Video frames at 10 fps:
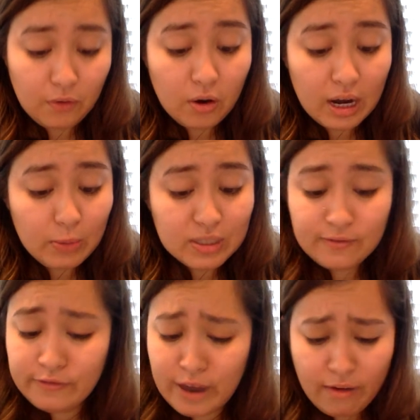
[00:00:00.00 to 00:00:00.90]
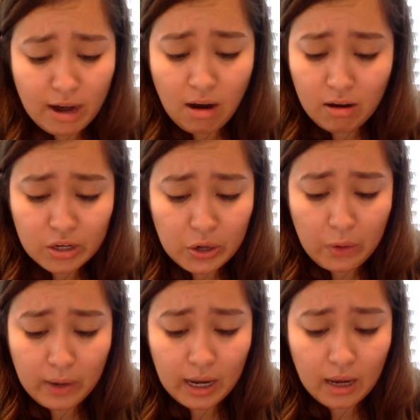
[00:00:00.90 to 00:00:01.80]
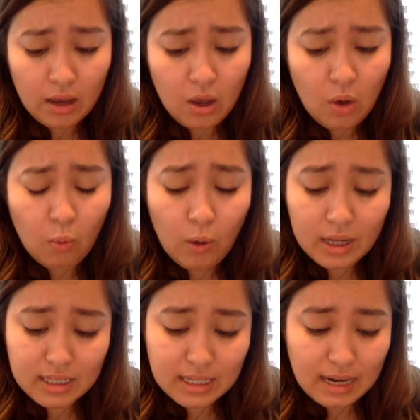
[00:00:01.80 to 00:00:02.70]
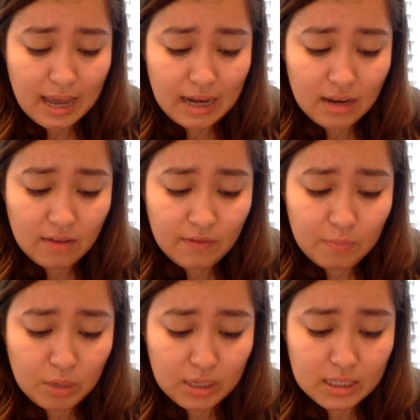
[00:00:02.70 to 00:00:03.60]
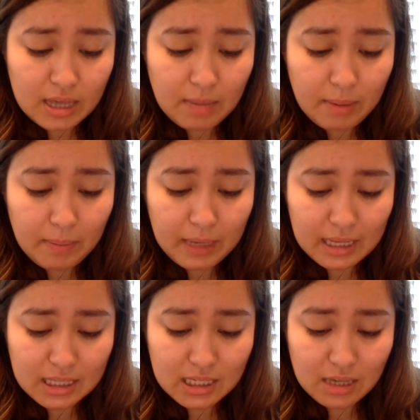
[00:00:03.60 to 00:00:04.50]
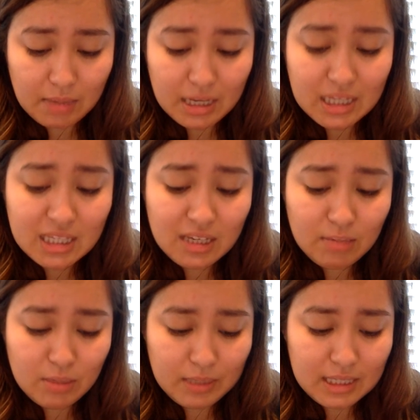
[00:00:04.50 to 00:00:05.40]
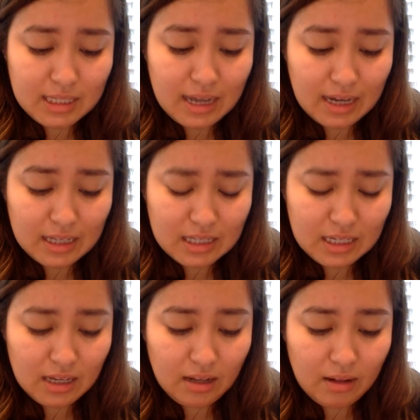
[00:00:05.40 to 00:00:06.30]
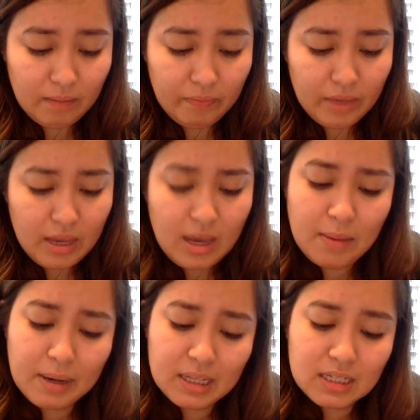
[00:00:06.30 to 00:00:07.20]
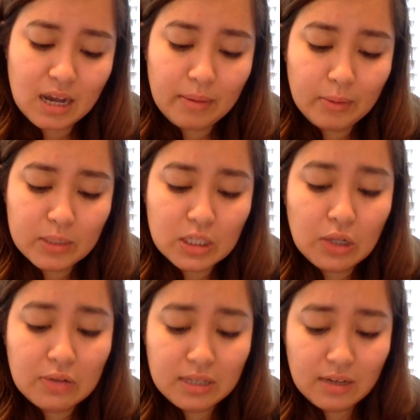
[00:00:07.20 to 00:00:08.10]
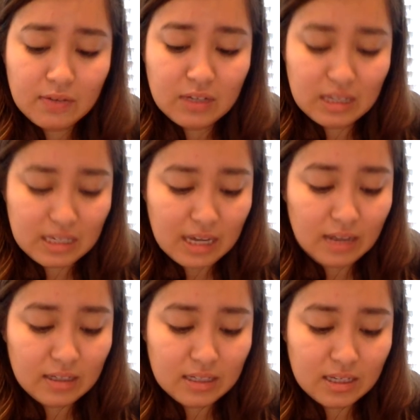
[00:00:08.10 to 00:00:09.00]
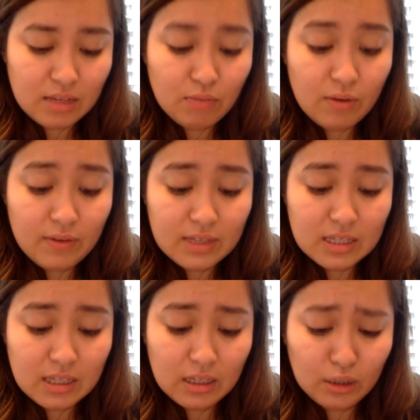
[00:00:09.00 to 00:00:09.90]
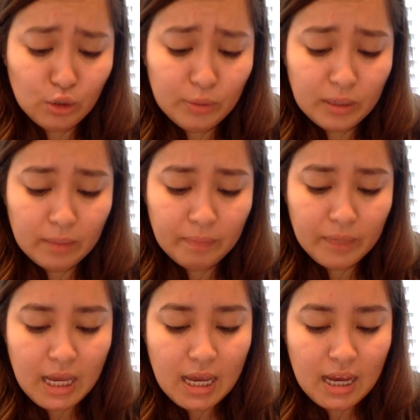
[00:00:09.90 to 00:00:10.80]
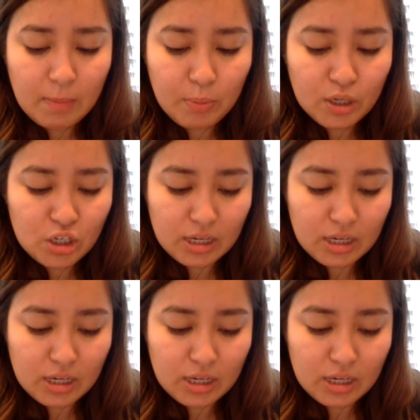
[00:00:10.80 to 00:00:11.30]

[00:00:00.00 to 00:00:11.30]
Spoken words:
As before, it was very hard going. Once an eddy of breeze came up against him, and he seemed to be standing still. And by the time he was close enough to the tail to see the rivets in the aluminum,